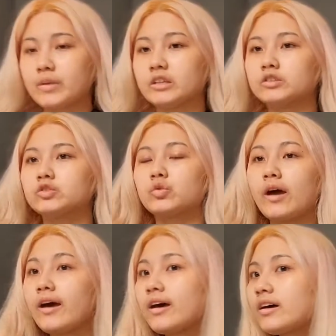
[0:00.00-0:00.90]
mids to
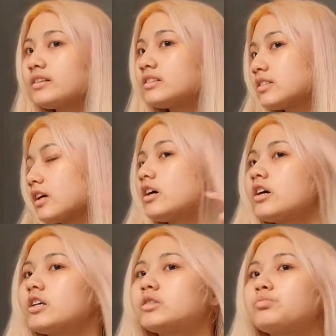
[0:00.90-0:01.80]
ends
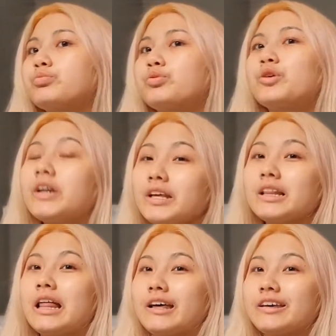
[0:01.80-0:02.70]
is pretty
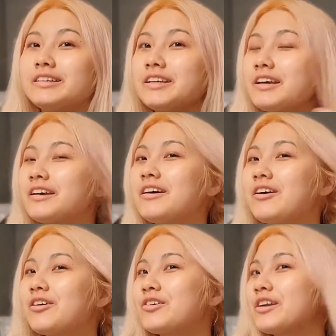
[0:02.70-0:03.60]
light,
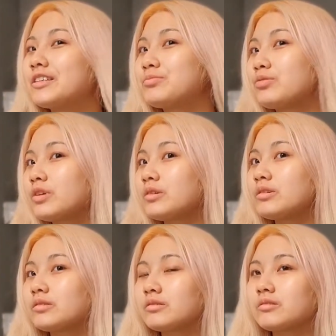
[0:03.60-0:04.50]
or it's
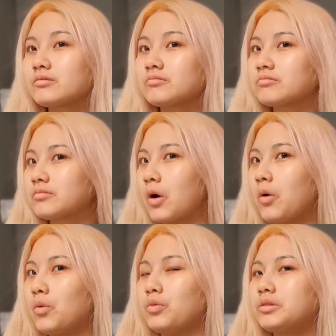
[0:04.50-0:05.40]
pretty
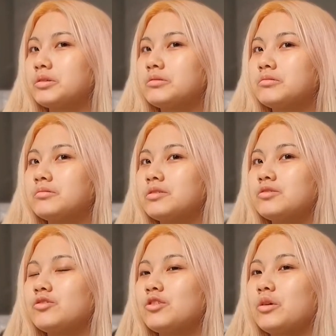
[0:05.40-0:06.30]
toned. It's
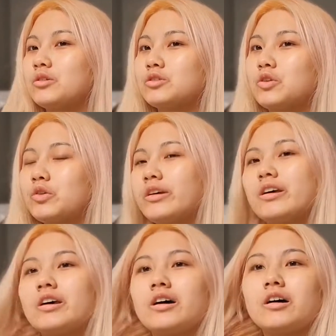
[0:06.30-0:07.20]
really well toned.
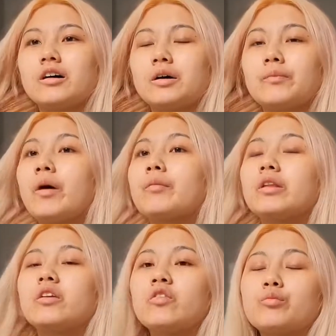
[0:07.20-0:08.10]
I
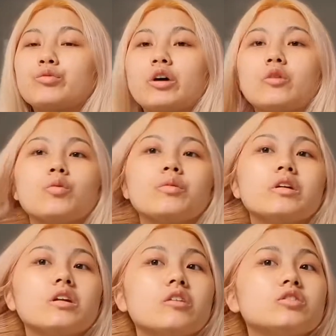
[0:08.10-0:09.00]
believe the brown will be
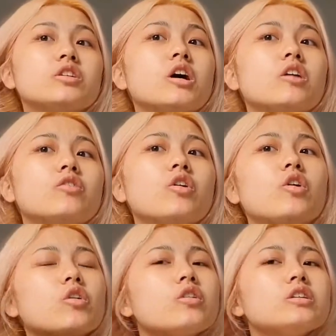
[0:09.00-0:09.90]
enough to cover
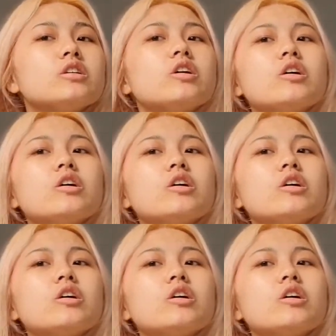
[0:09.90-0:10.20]
all these